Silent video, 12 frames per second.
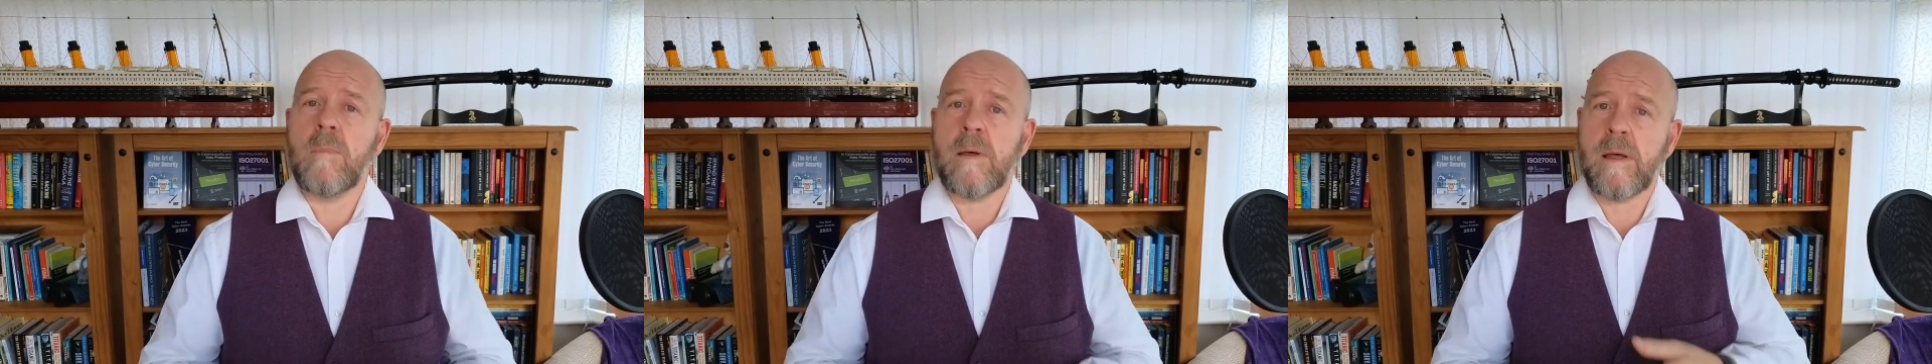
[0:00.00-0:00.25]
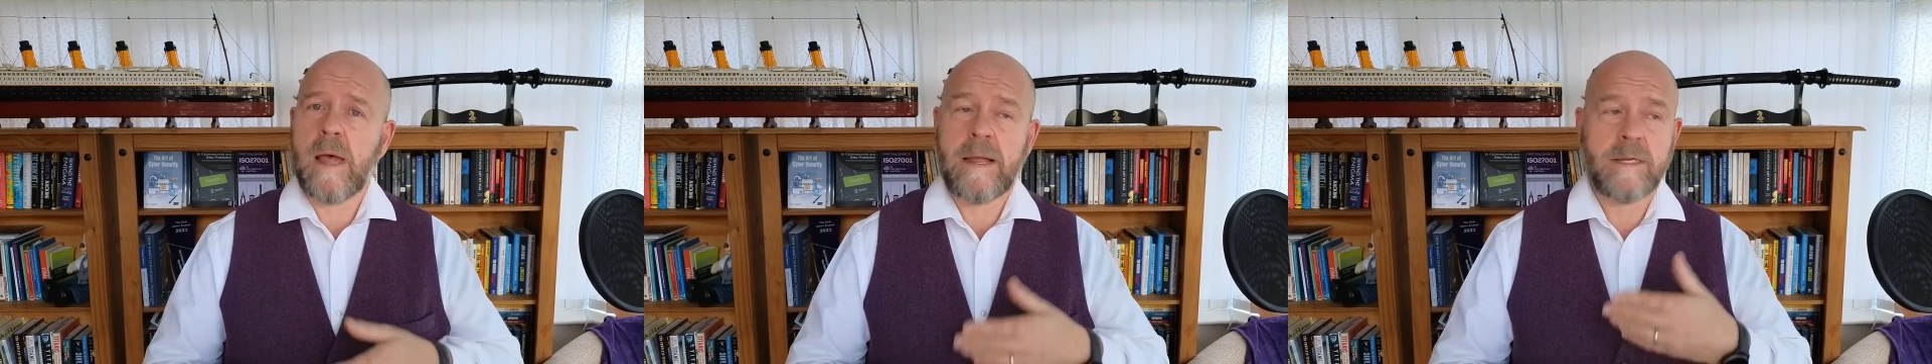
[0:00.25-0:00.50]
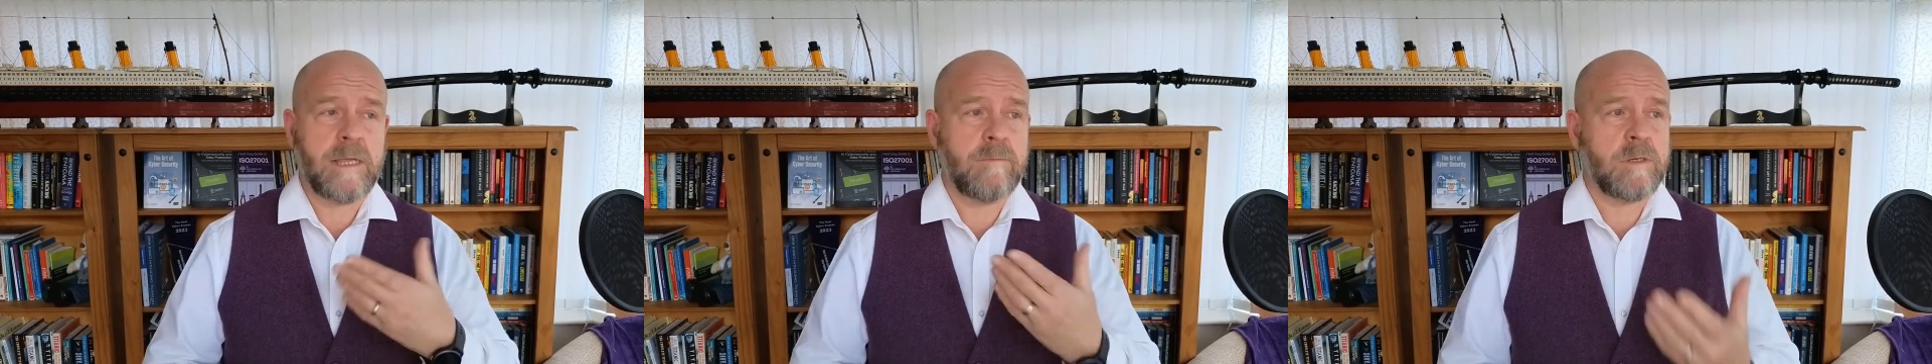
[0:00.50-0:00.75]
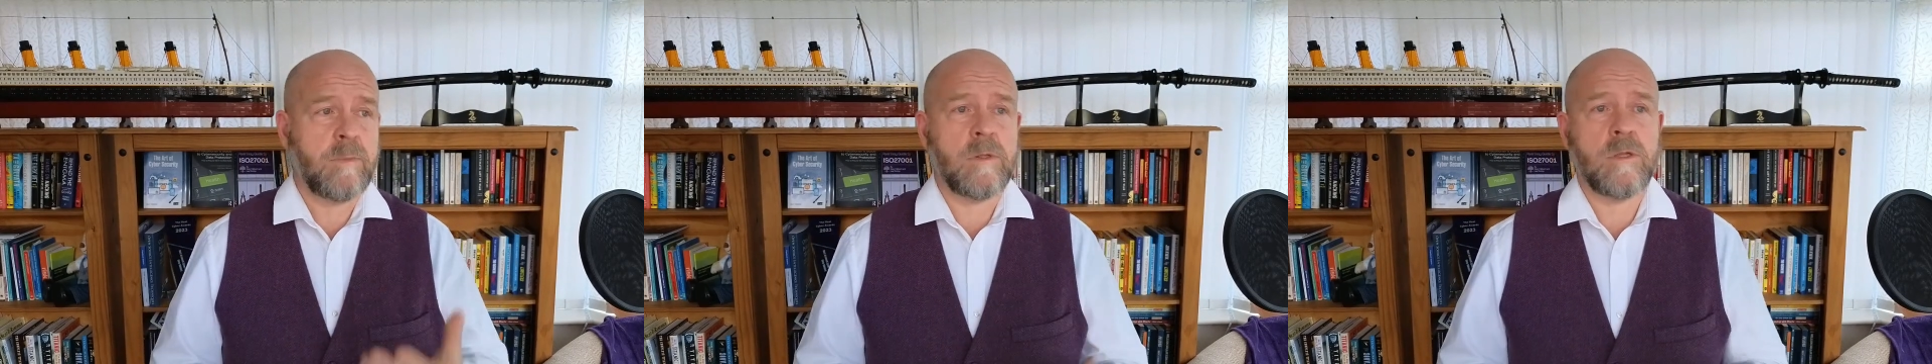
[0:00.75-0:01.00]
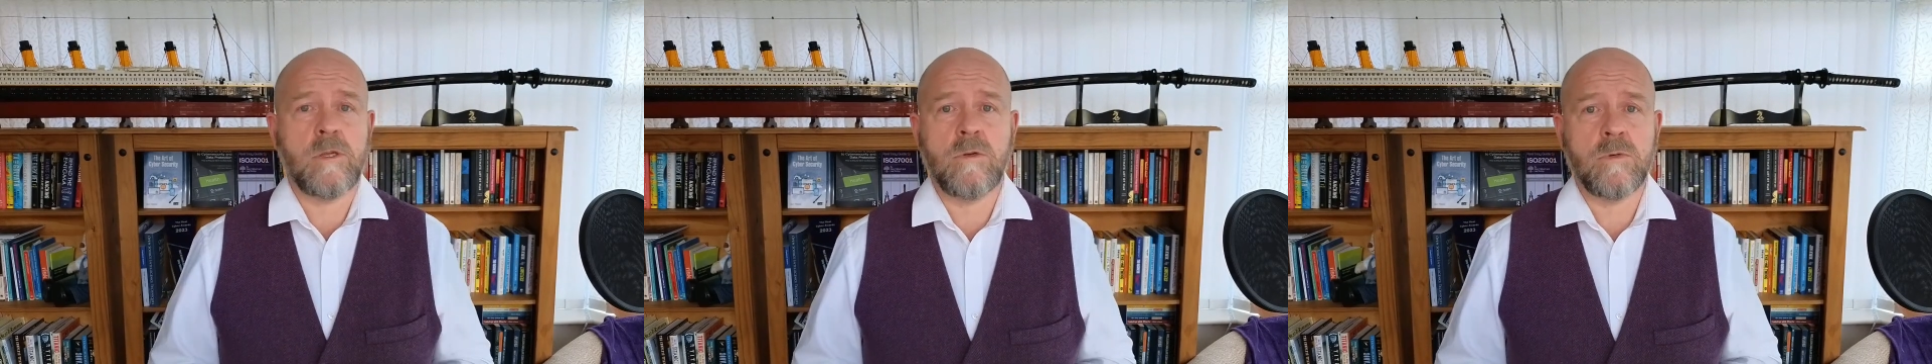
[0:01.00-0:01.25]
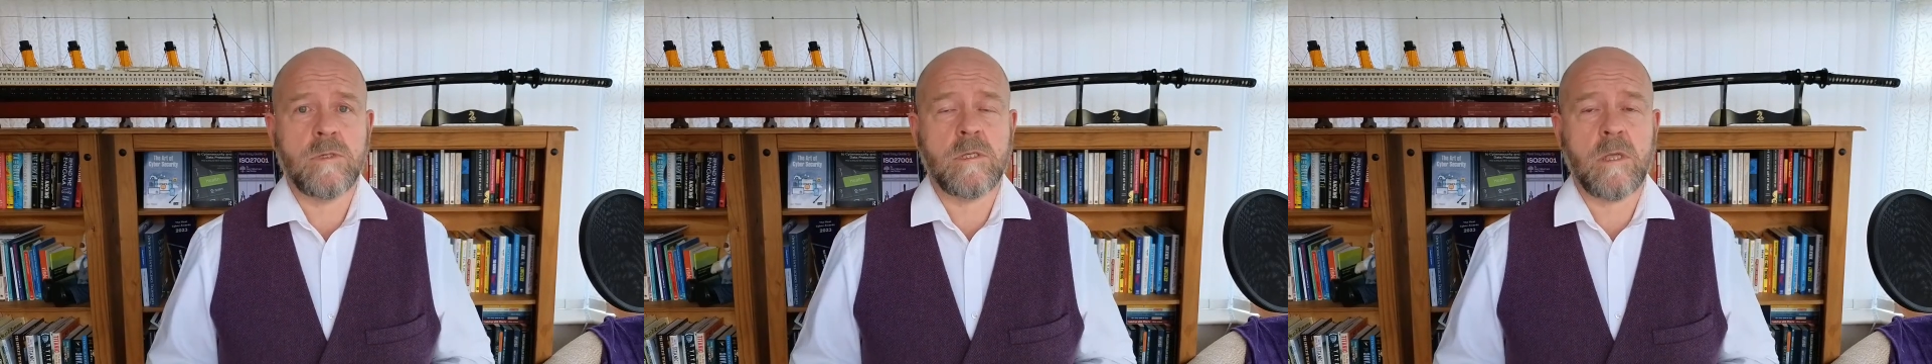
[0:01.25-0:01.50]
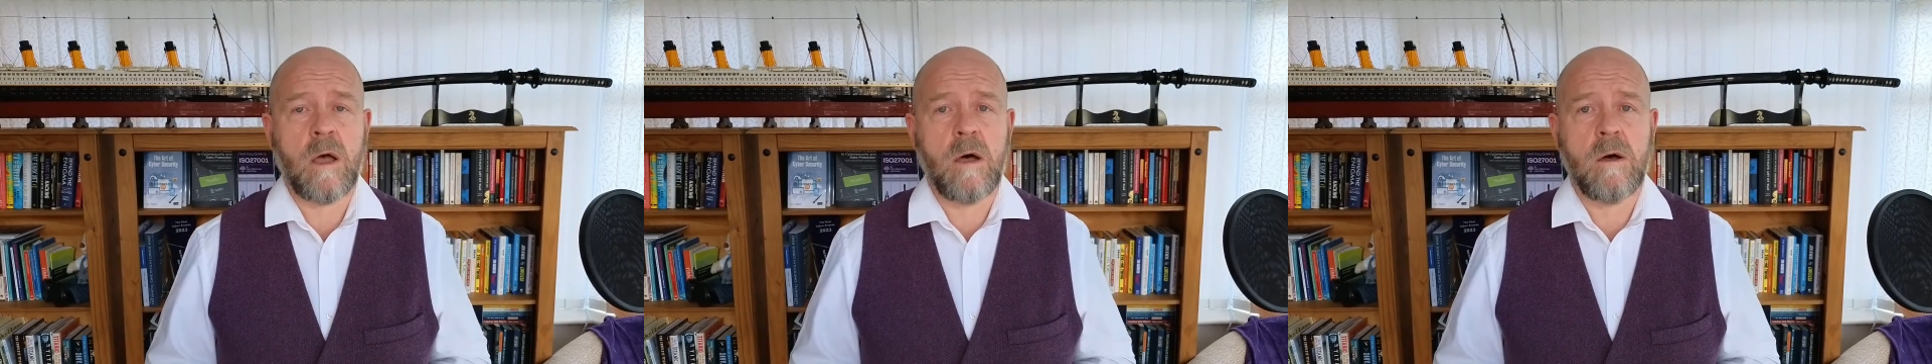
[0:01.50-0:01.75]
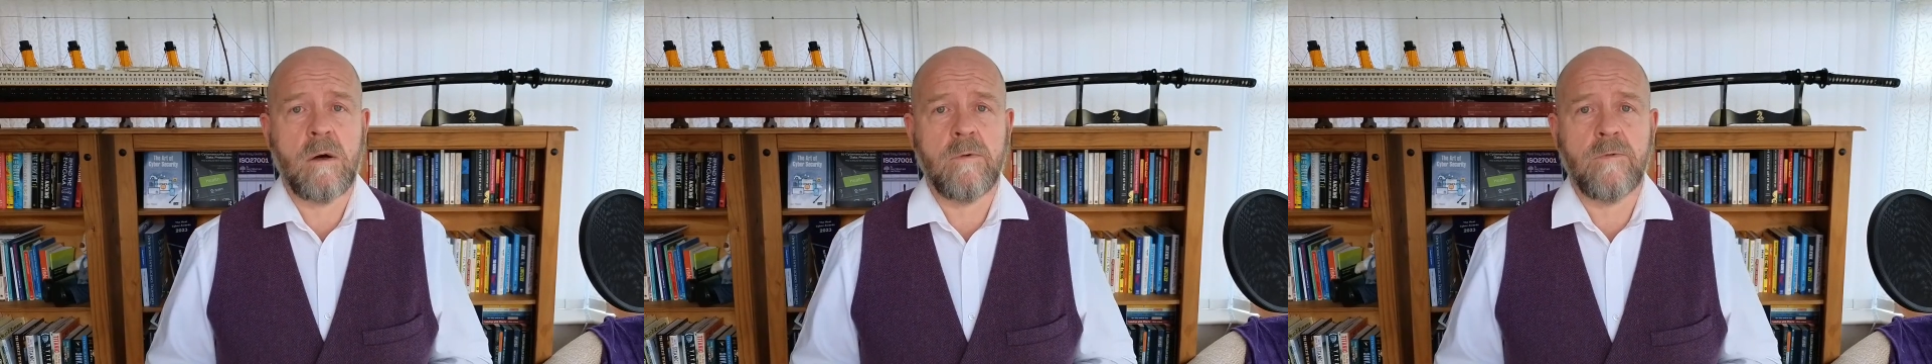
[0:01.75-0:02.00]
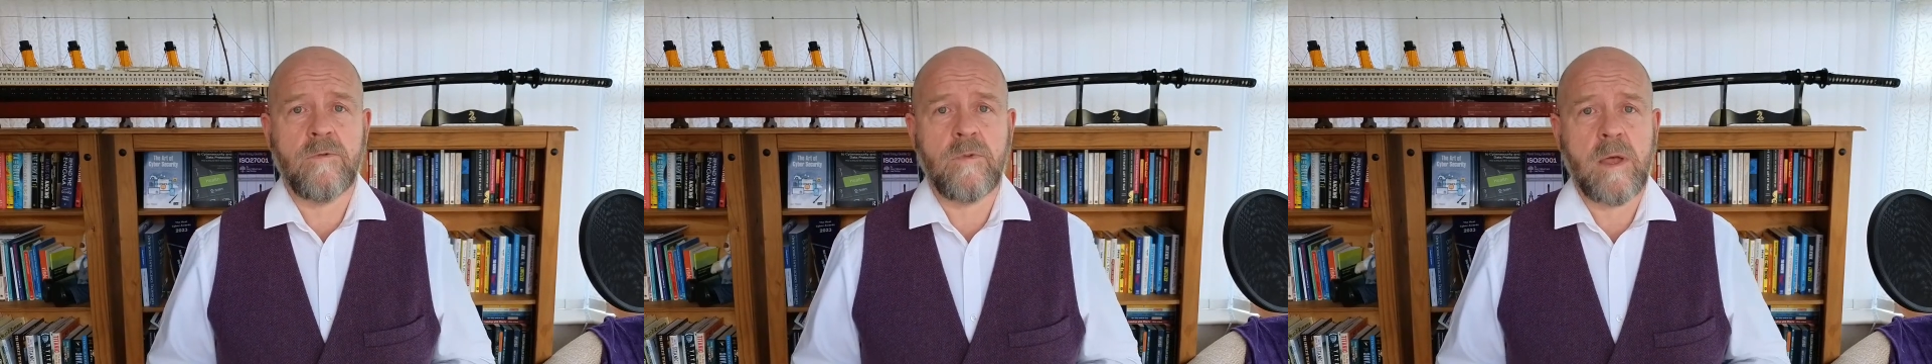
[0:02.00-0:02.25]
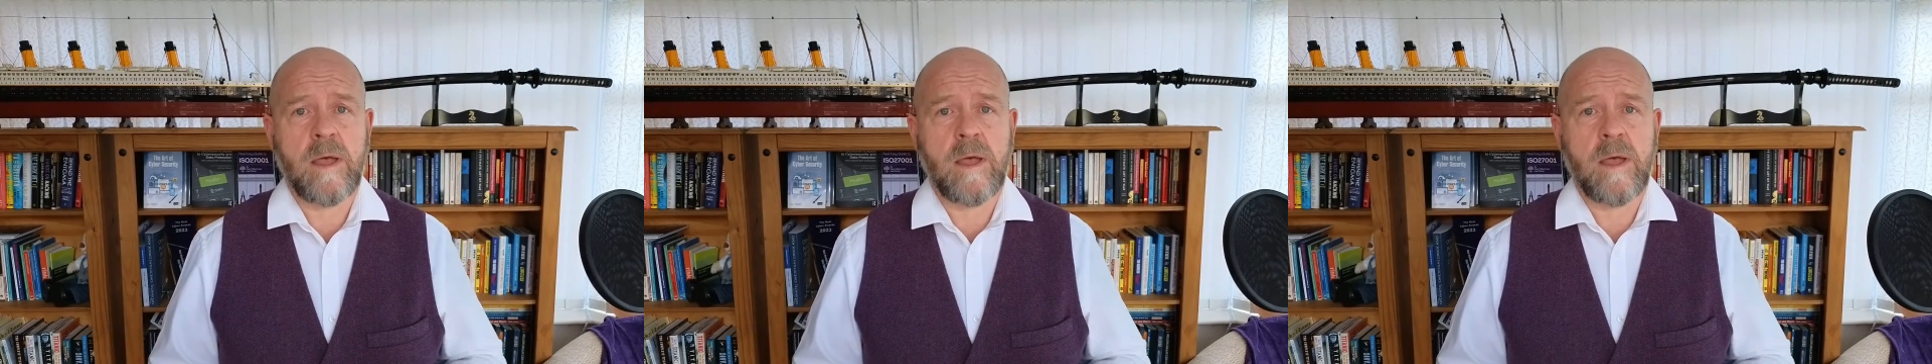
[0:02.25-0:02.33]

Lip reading: acceptable use of